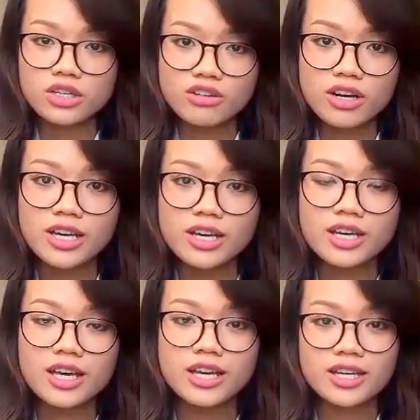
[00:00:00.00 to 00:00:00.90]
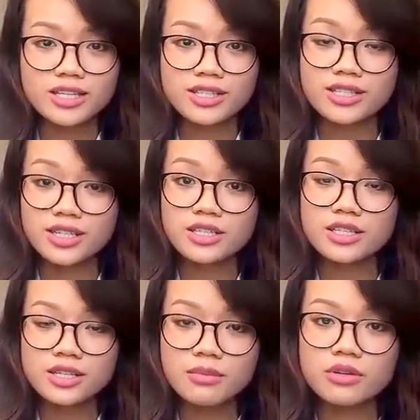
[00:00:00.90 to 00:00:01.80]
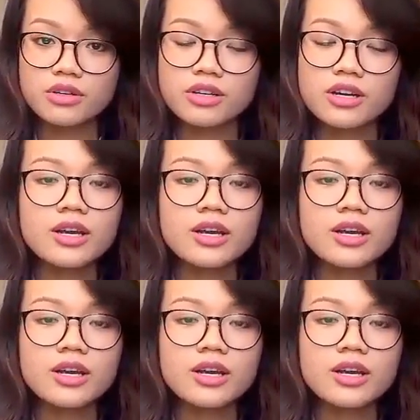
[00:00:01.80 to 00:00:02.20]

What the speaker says: trying is in December,